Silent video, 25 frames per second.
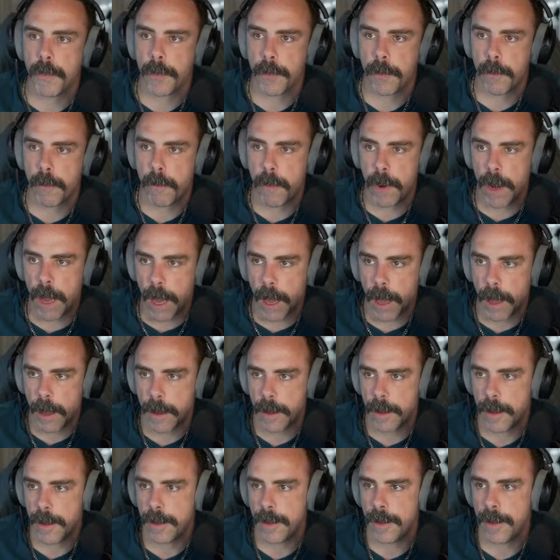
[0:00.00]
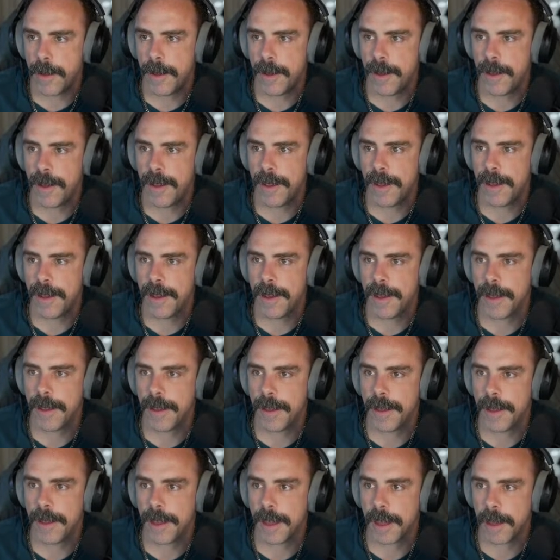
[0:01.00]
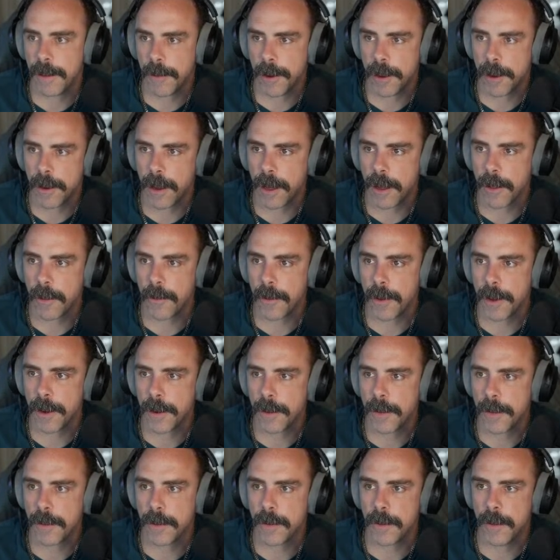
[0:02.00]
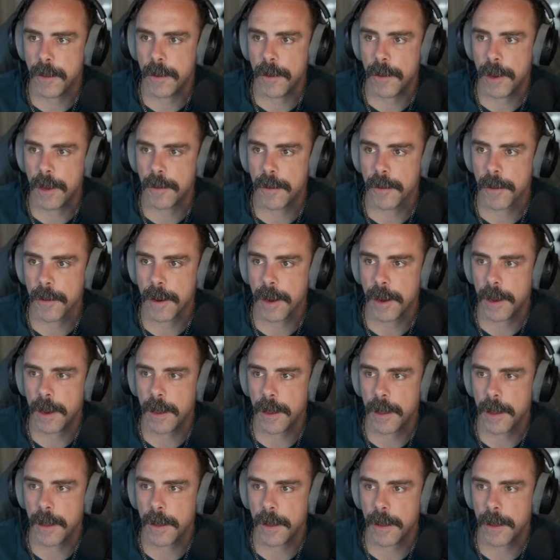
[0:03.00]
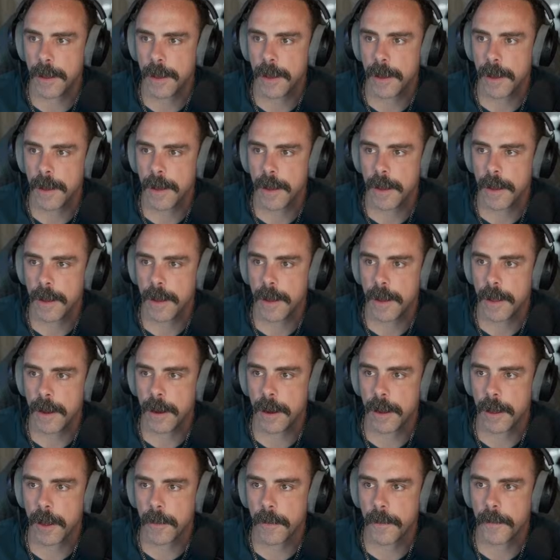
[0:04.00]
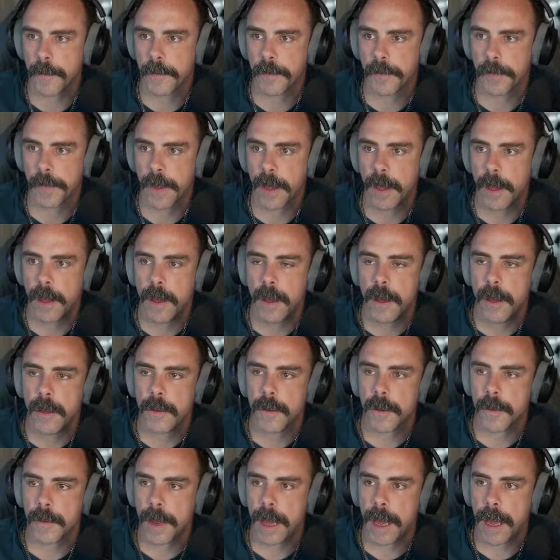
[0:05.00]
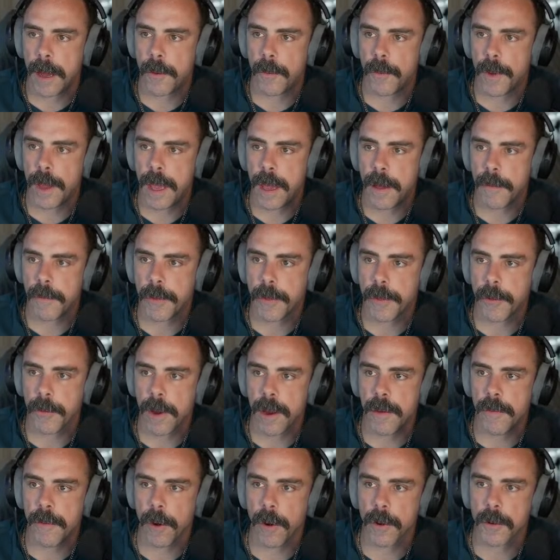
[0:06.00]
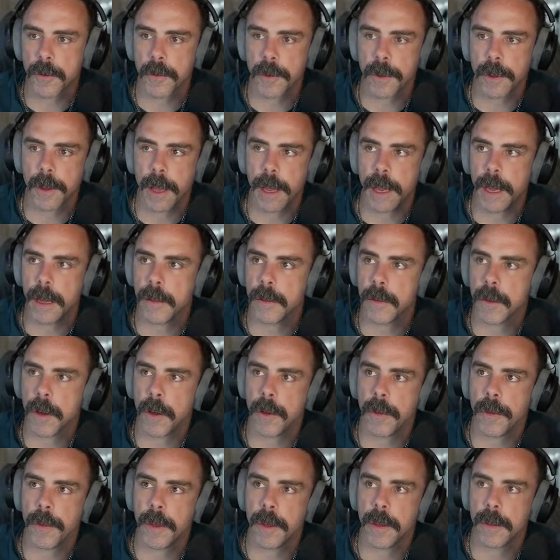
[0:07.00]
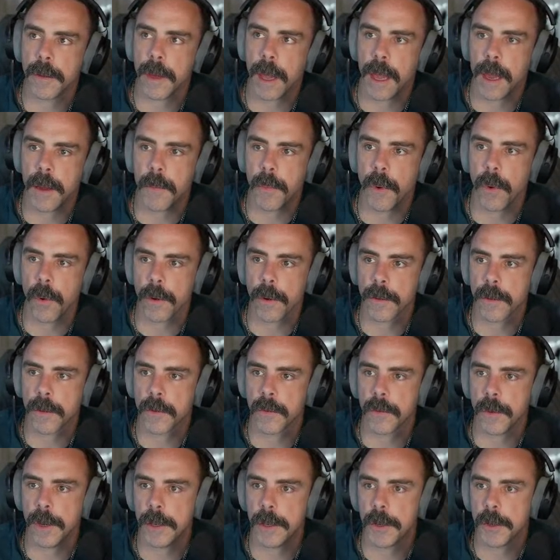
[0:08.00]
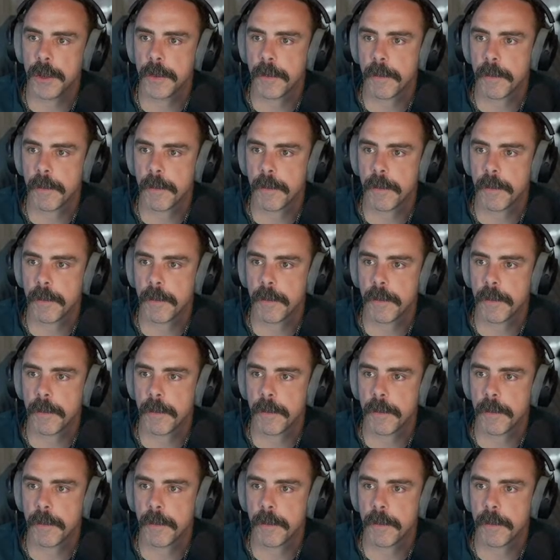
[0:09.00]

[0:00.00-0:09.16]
blah. Give it another one. It's new entry. There you go. So now we have 3 virtual LANs on this 8-port switch.